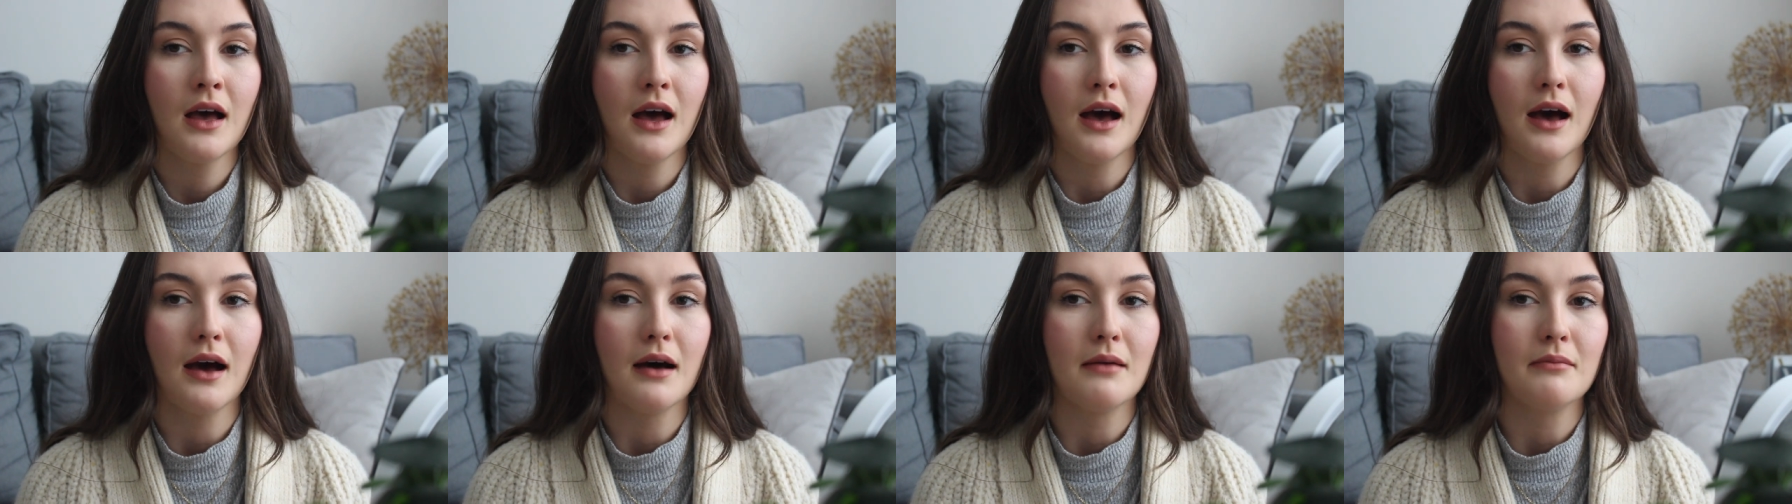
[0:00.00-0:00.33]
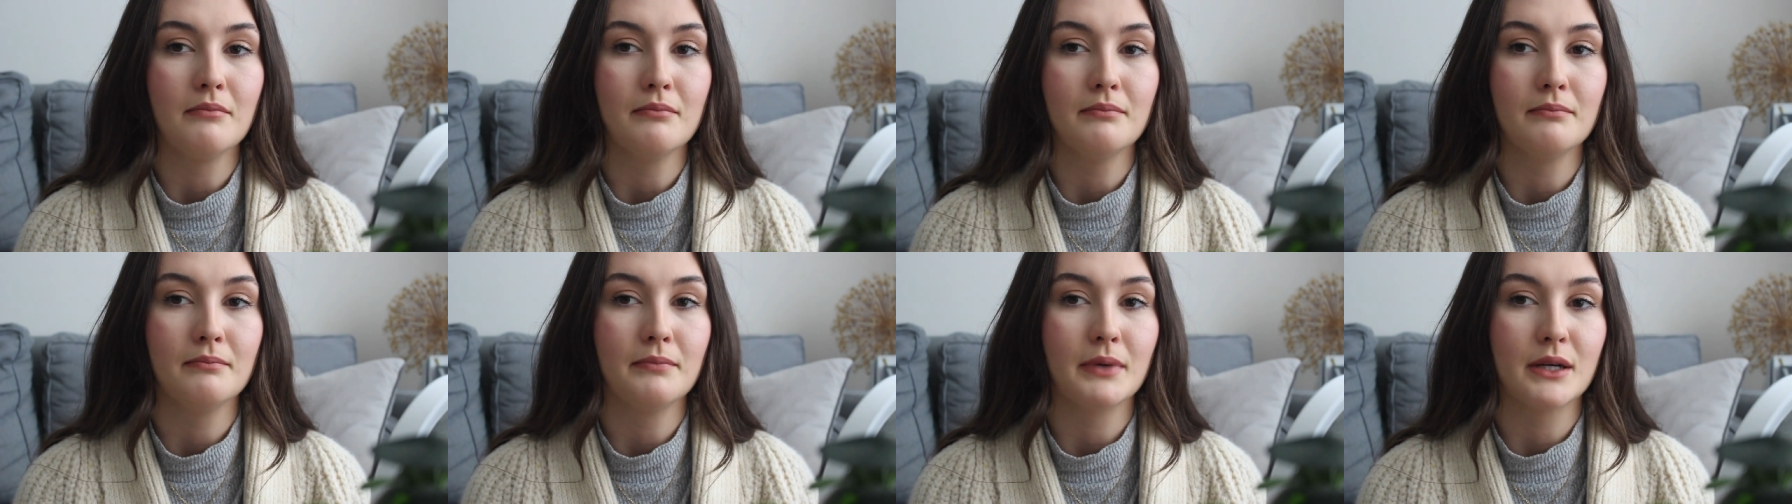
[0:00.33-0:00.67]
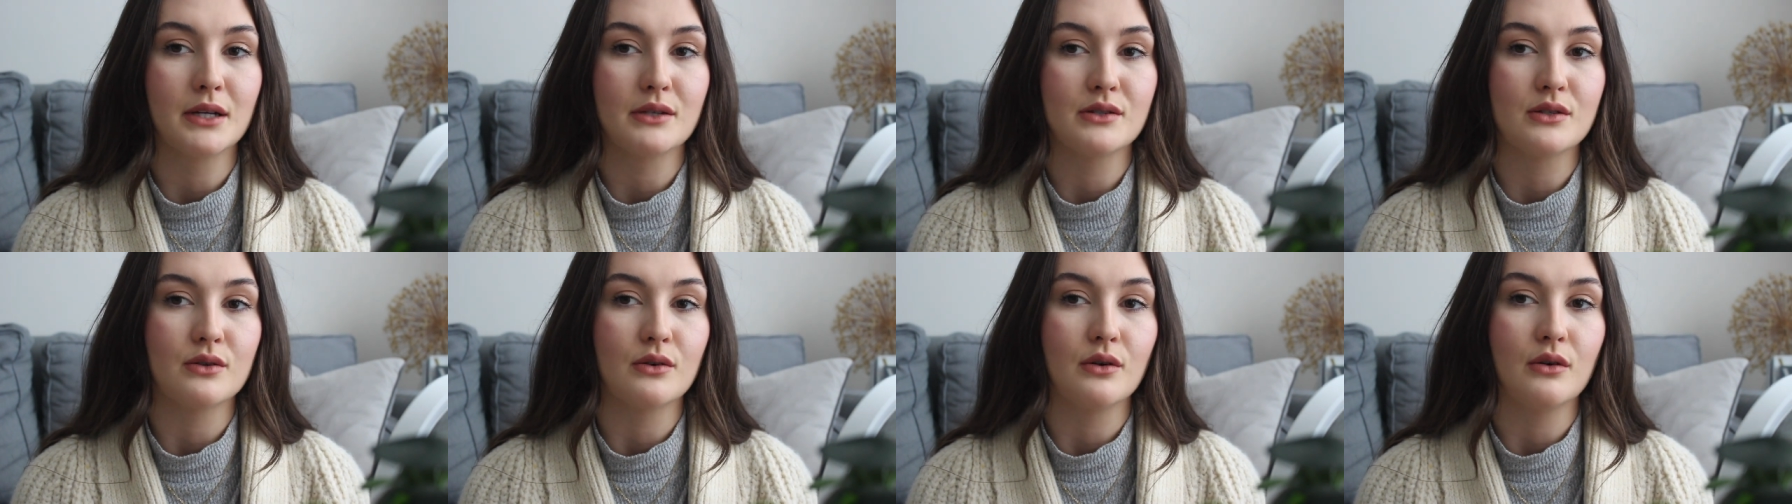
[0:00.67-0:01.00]
um, but
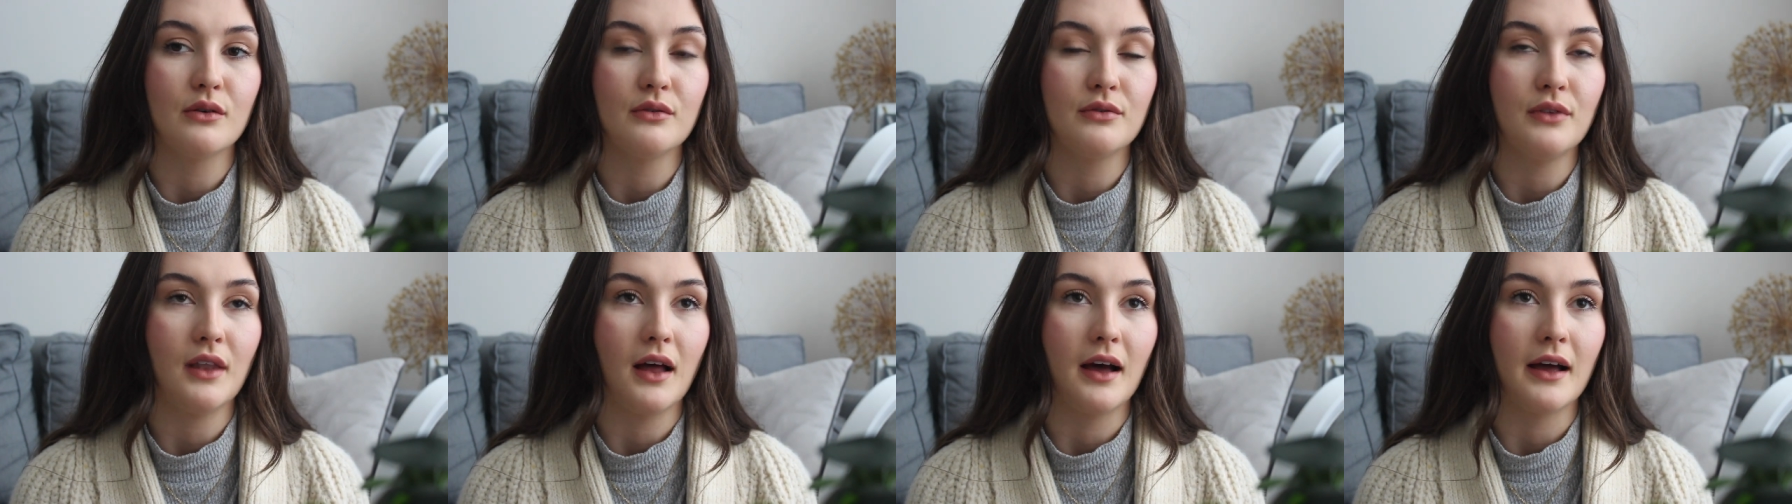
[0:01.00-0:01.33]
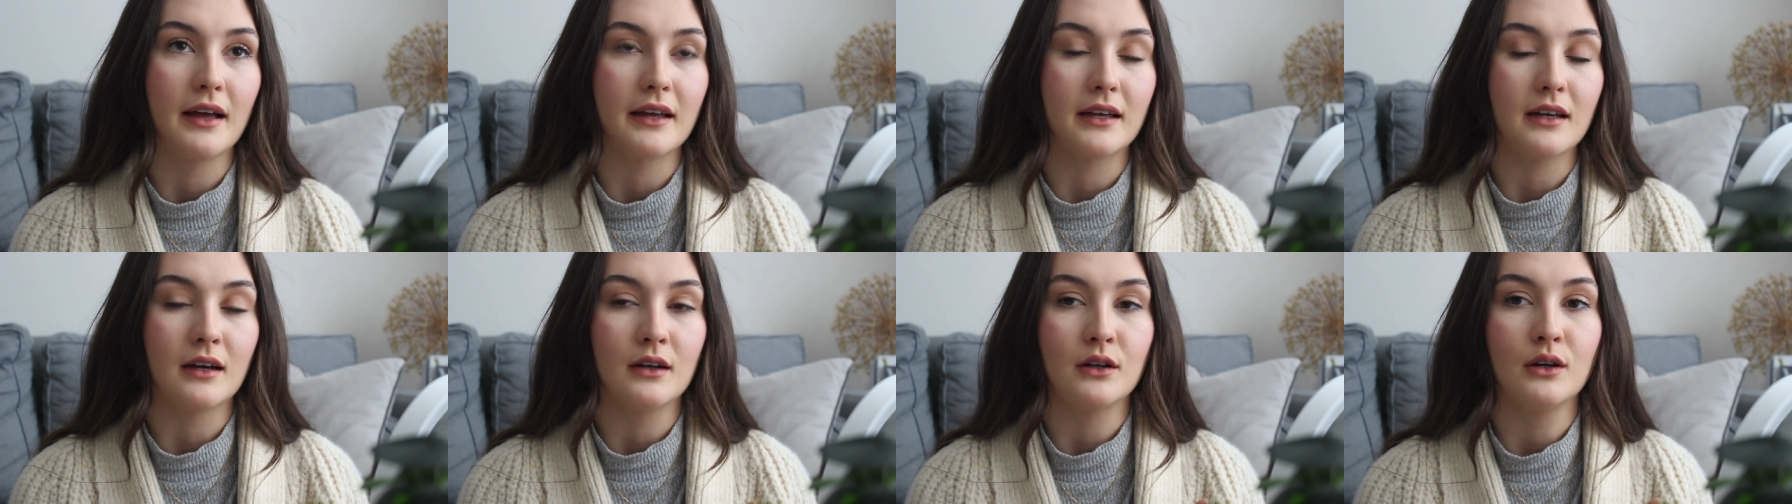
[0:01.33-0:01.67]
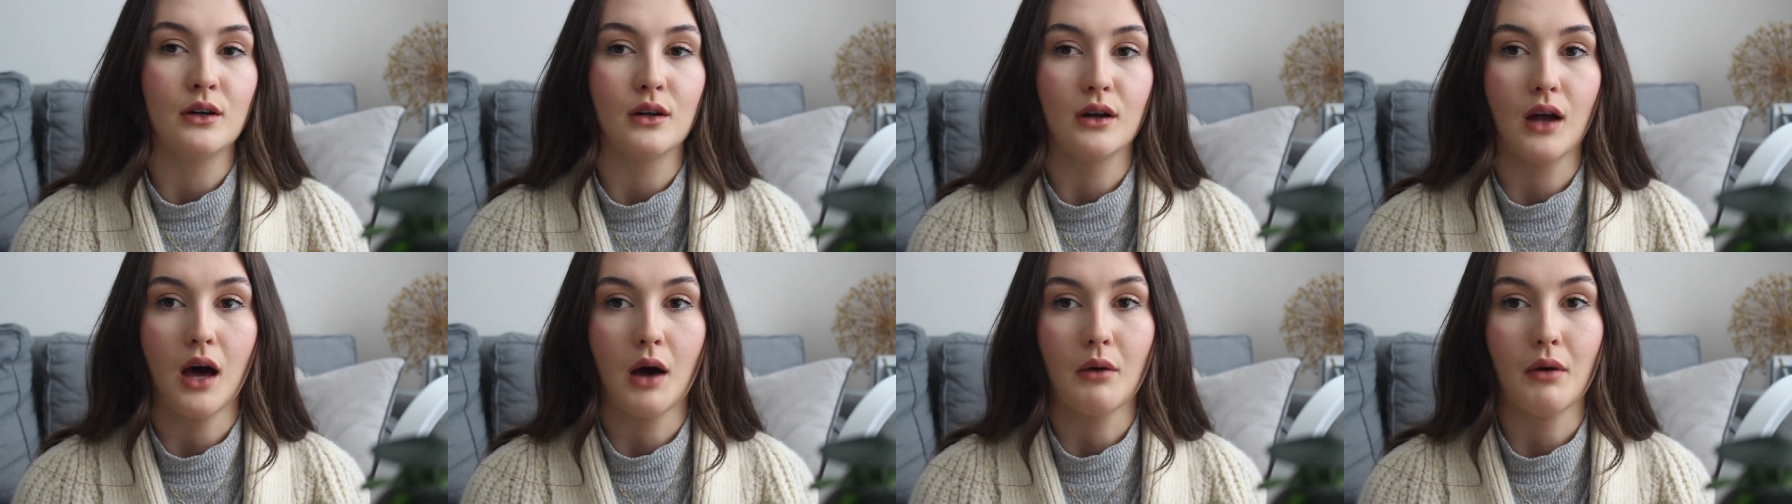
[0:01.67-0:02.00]
it's sort of like a
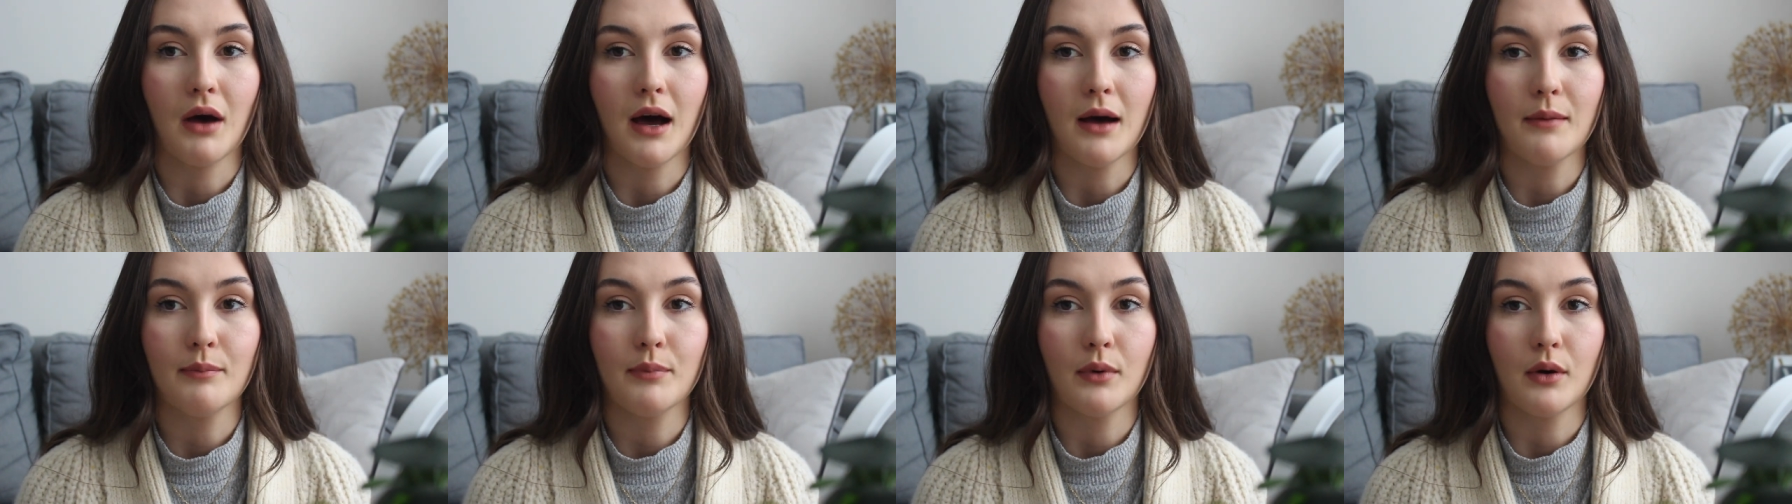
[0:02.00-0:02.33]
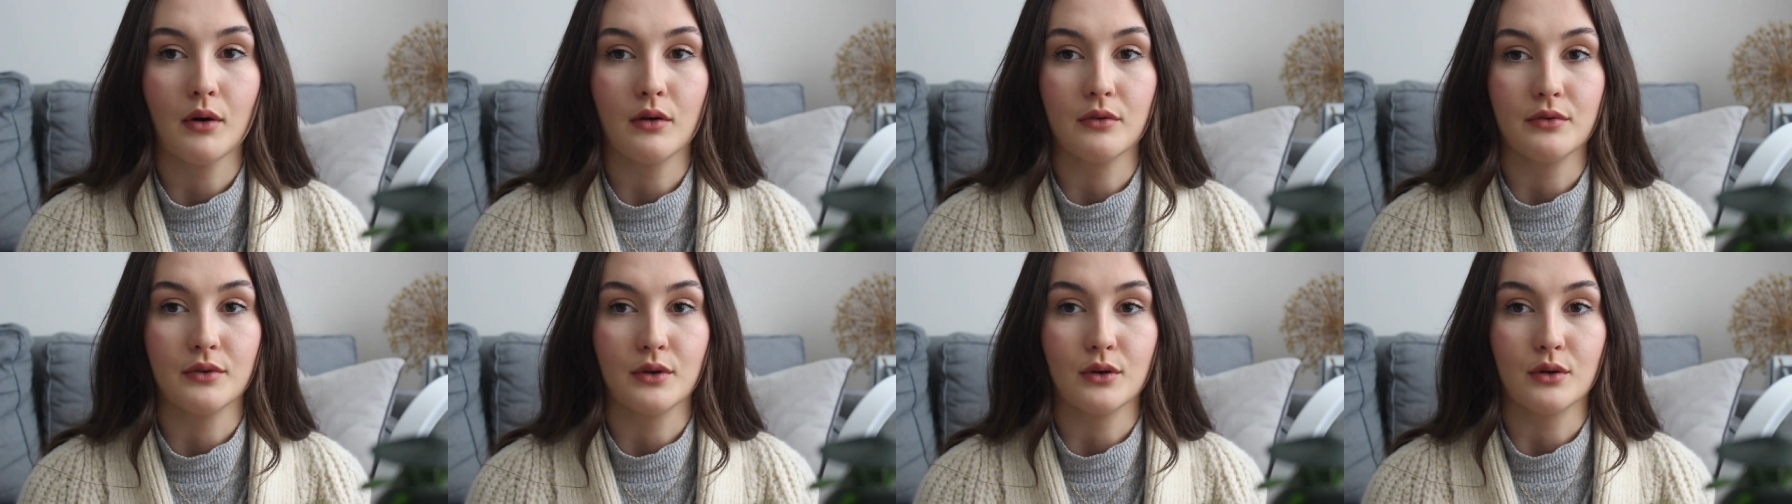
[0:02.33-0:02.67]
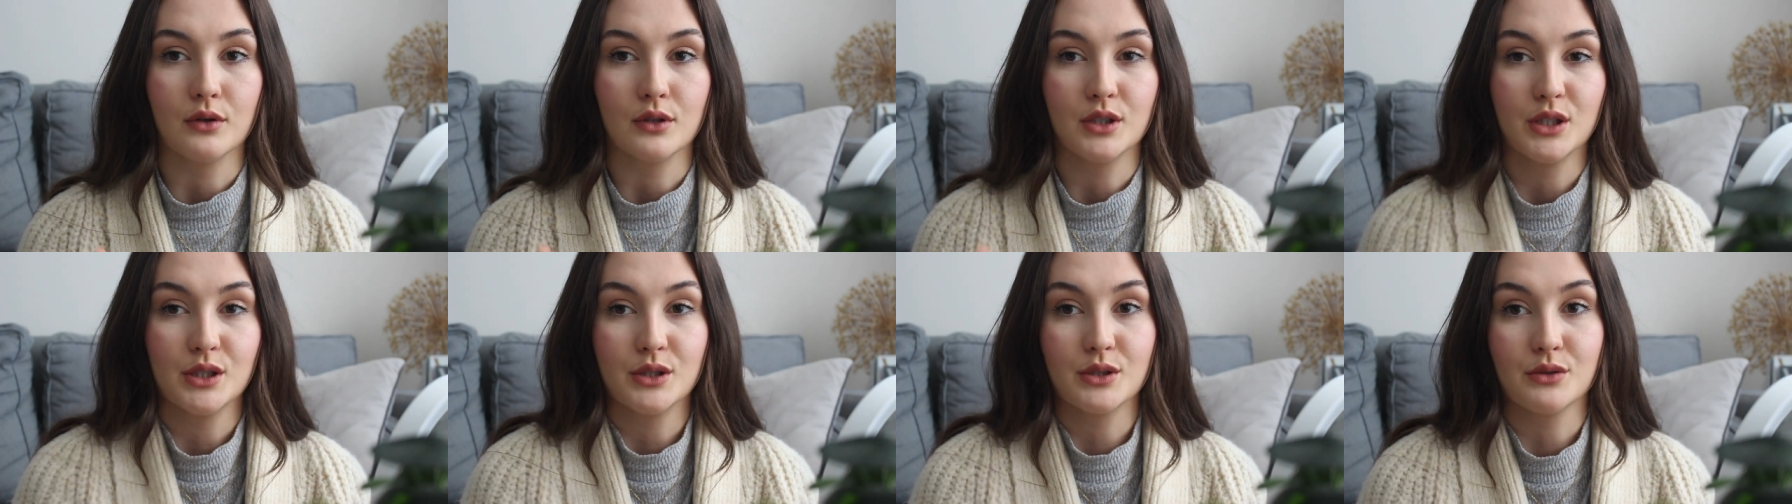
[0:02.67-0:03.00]
glow up of
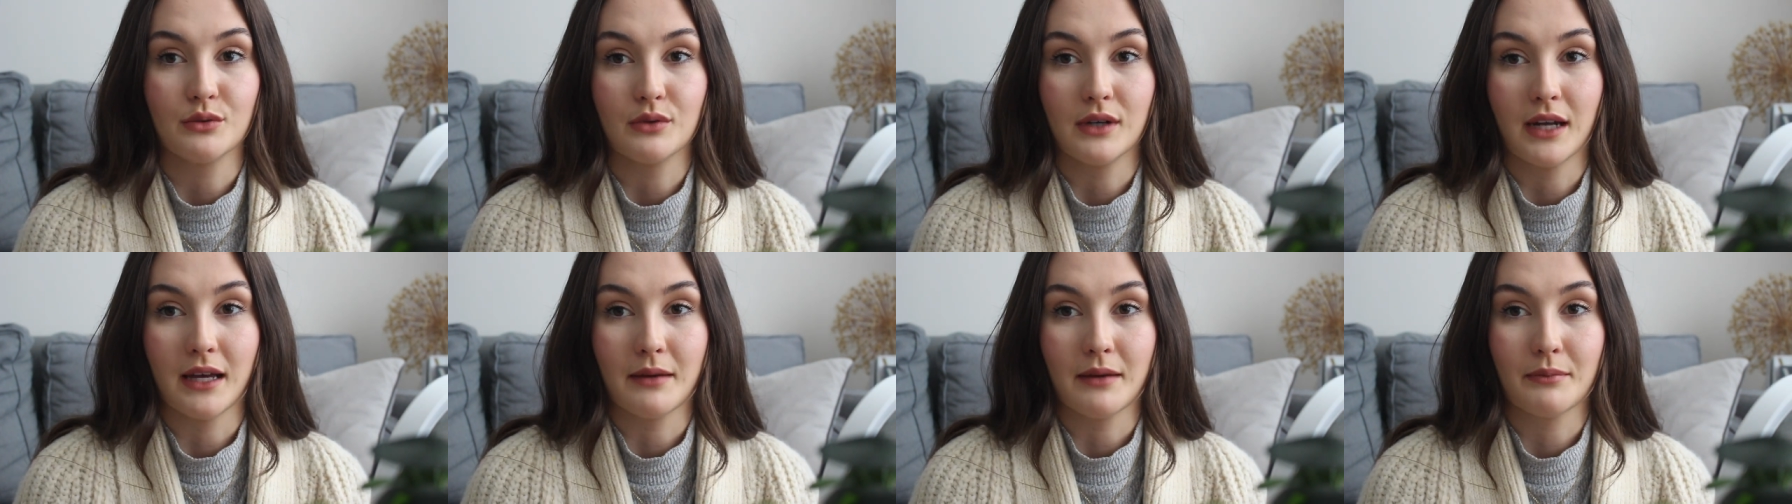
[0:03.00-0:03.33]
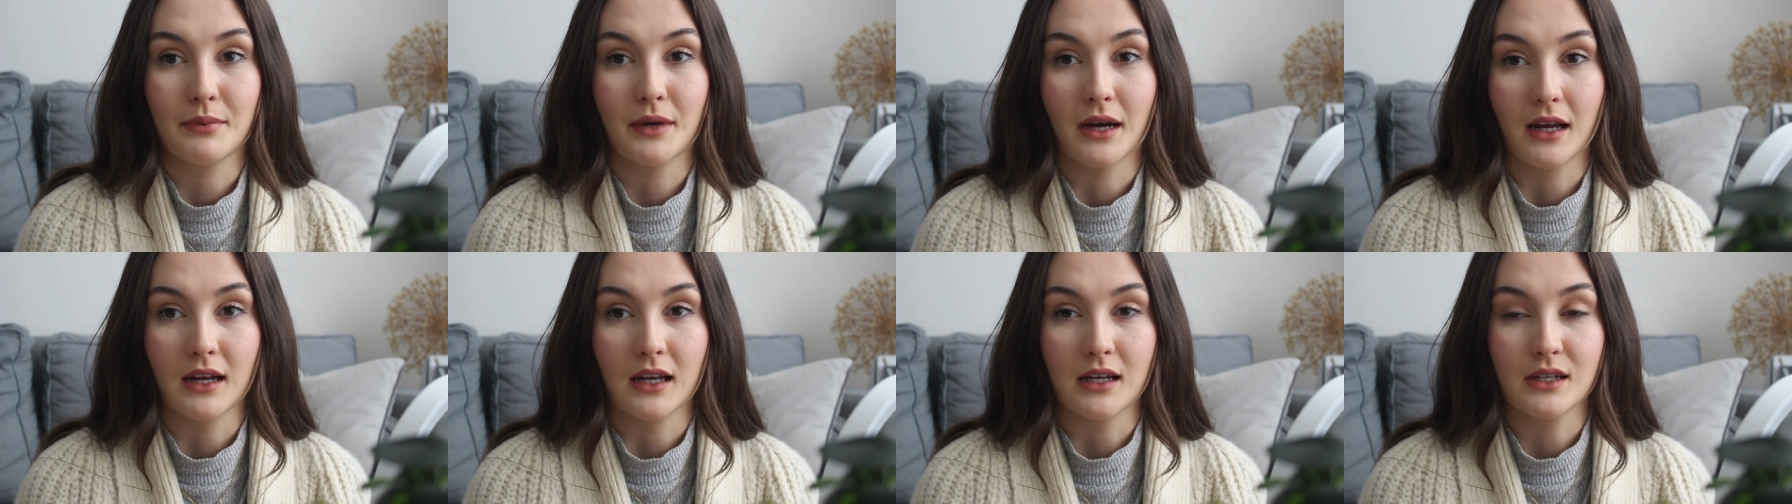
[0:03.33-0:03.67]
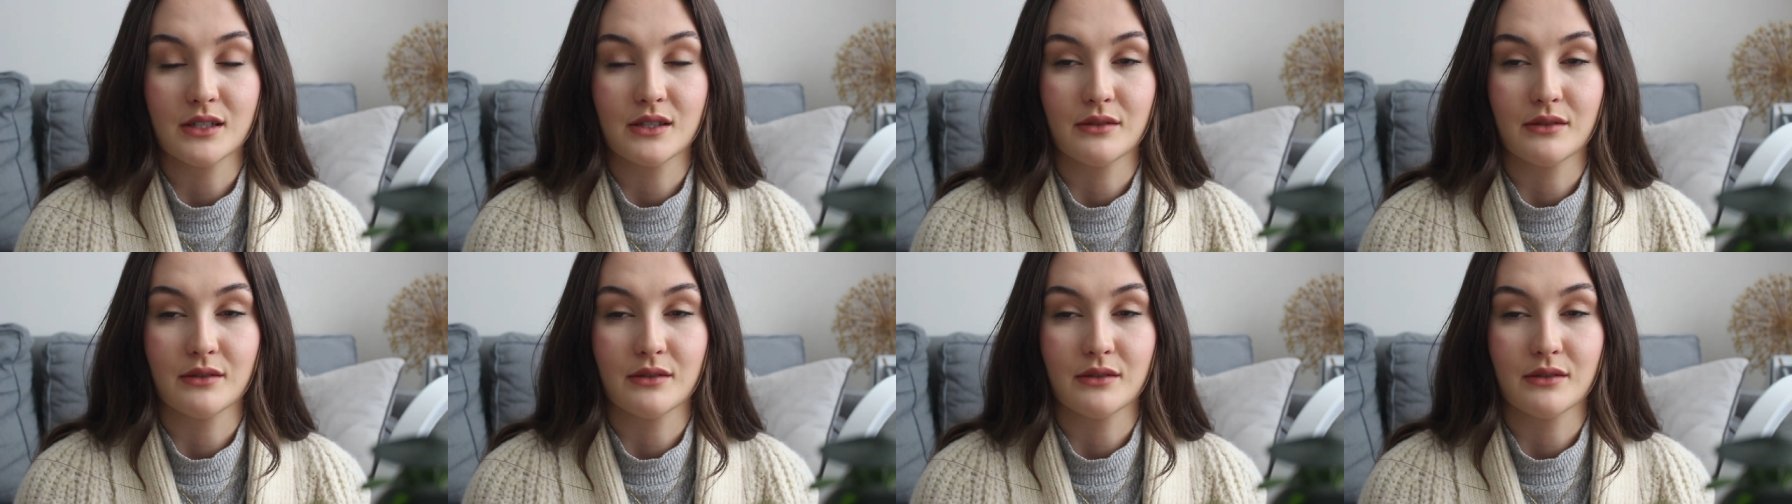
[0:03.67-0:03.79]
your usual lip colour,